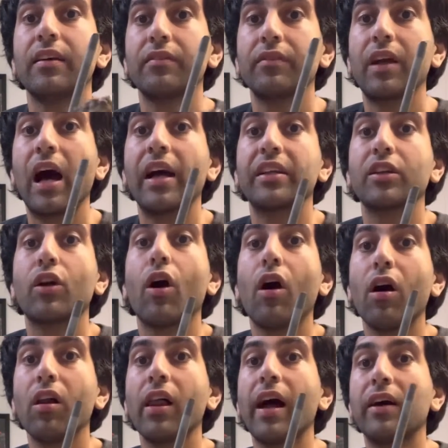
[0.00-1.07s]
gotten
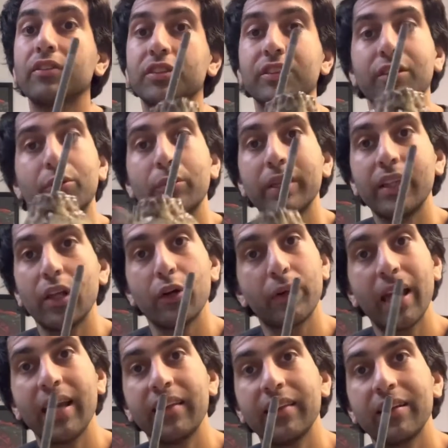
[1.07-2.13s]
call outs to
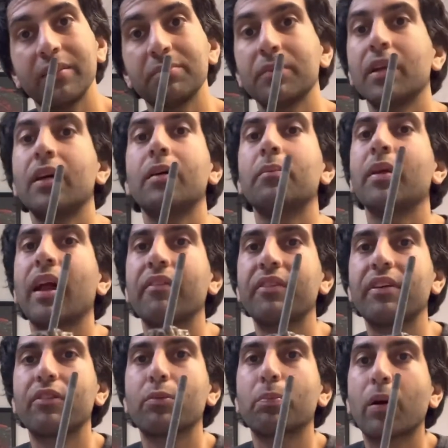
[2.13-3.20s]
relocate them, but I've
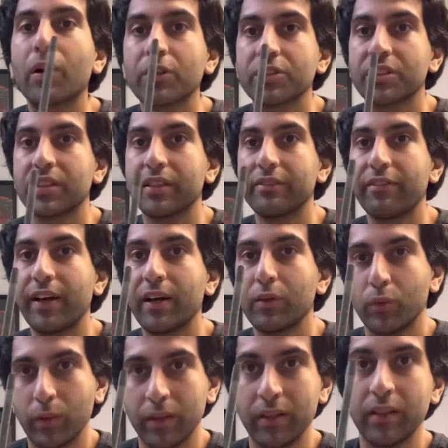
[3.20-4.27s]
never personally found
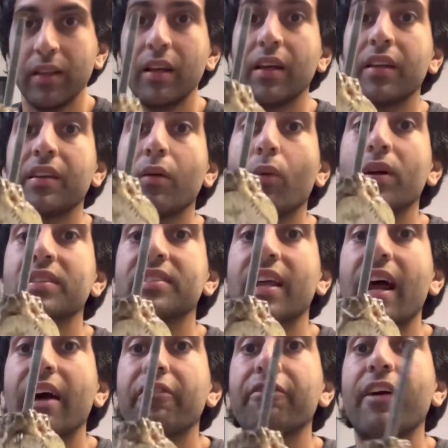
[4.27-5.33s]
one. The ones that
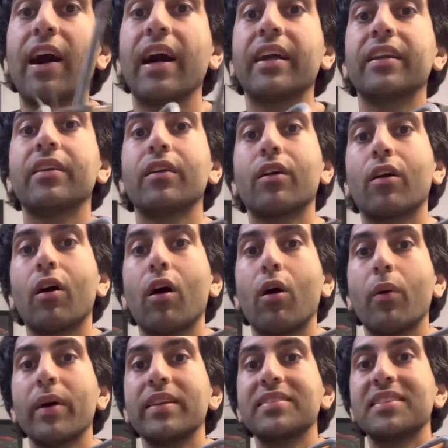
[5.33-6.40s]
I find are
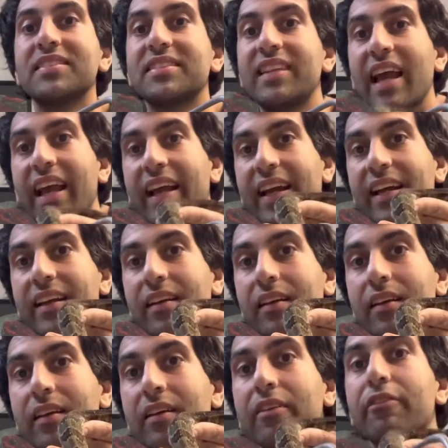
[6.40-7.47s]
always these tan
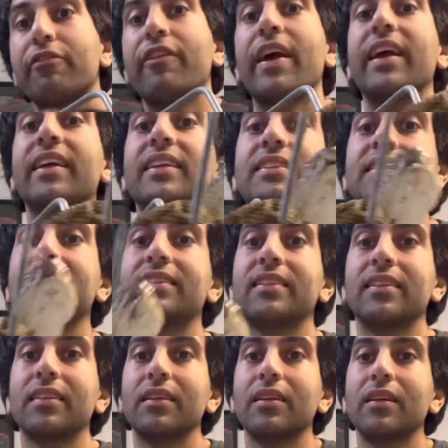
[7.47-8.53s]

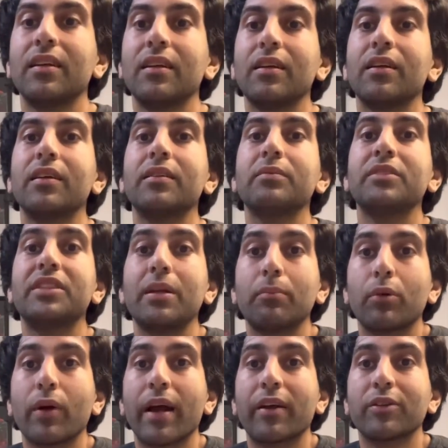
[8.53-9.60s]
phased
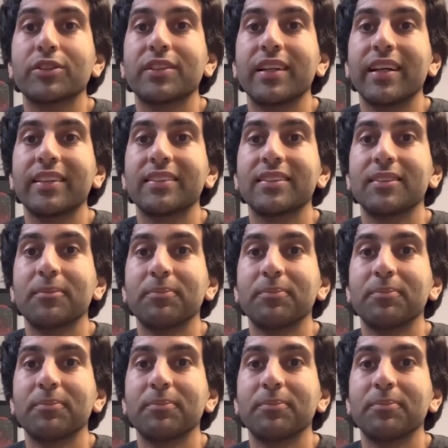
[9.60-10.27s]
timber rattlesnakes.